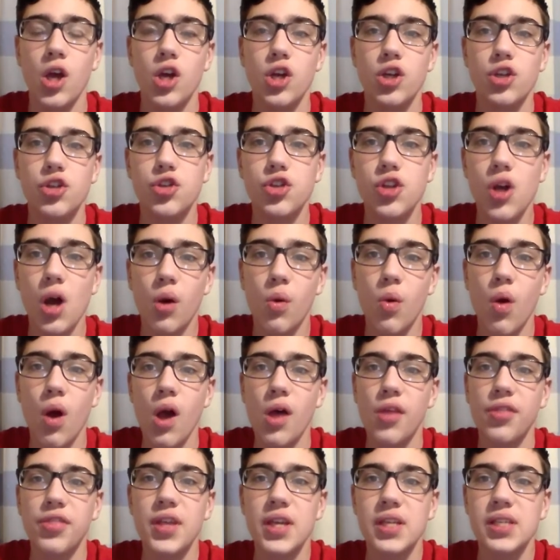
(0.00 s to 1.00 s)
So,
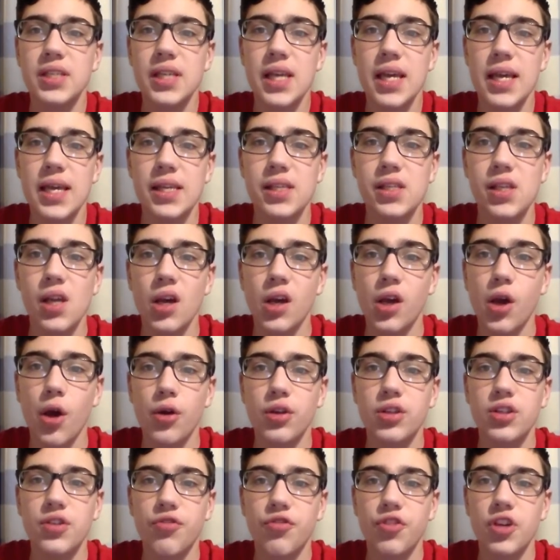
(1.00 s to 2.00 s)
this is
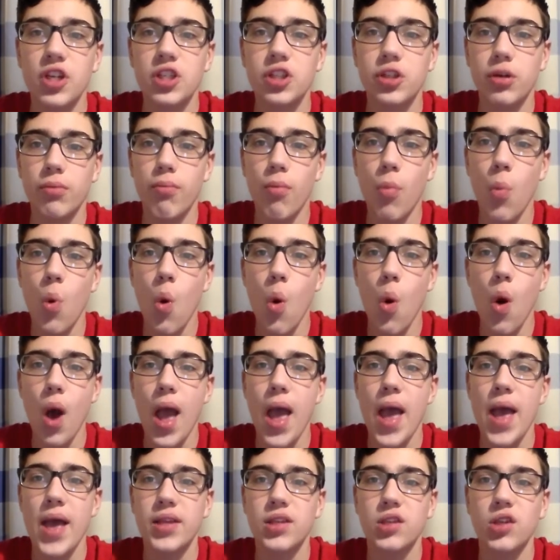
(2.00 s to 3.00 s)
going to feature more
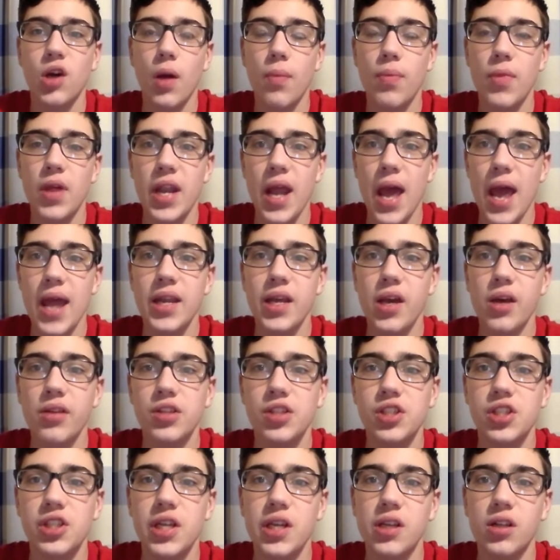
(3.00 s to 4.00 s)
airtime than any other
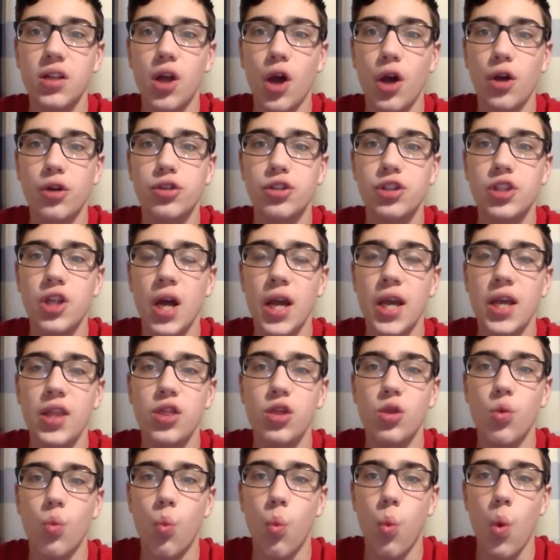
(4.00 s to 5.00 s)
steel coaster
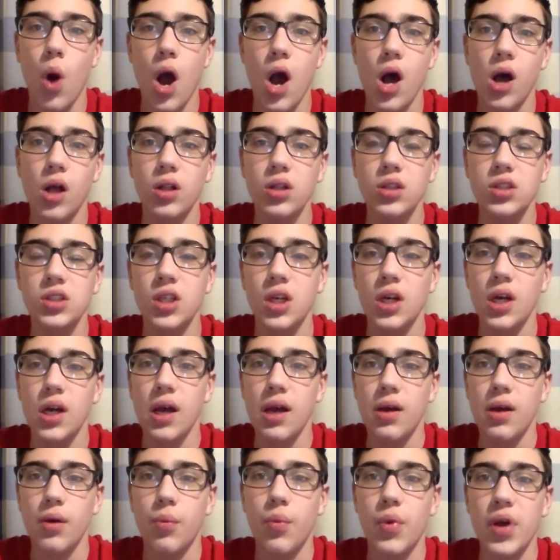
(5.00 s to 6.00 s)
in the world
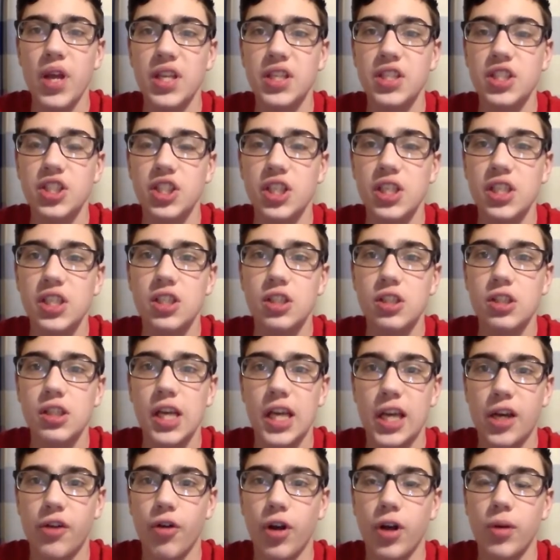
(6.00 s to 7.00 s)
which is
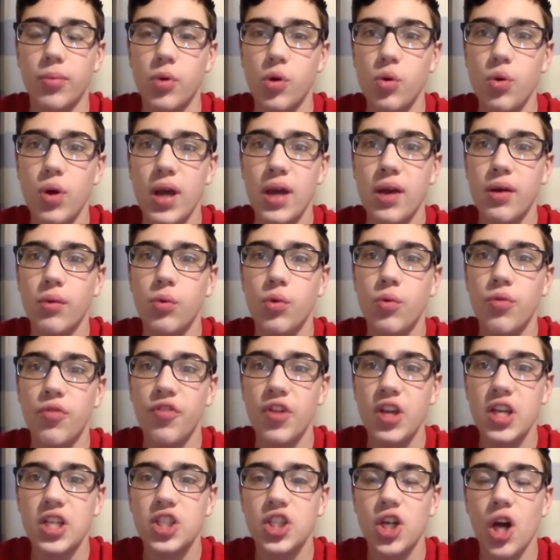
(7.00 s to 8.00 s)
incredible. It will
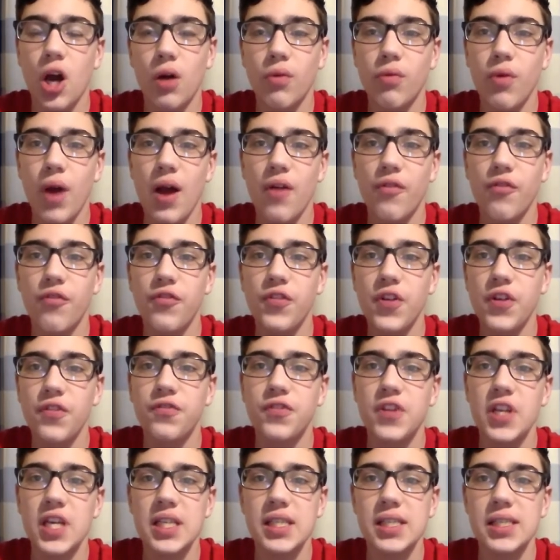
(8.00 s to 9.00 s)
feature around
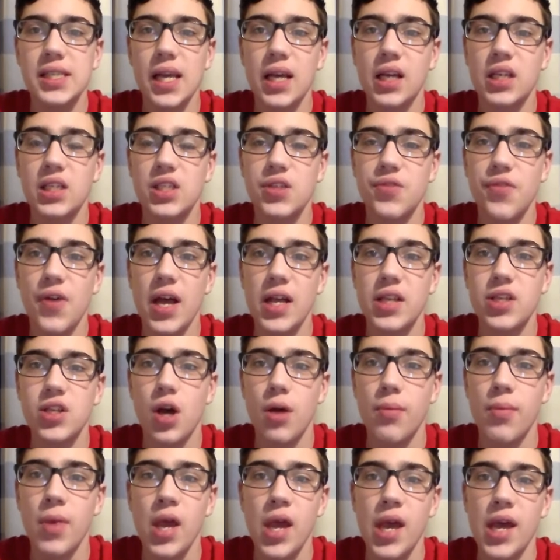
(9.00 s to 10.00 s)
15 seconds of
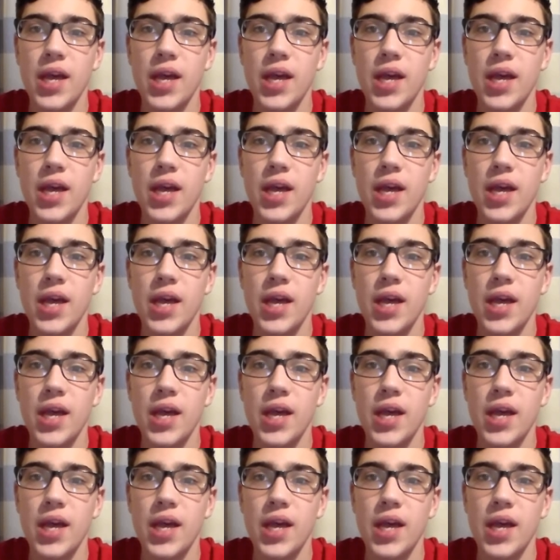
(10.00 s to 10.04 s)
airtime.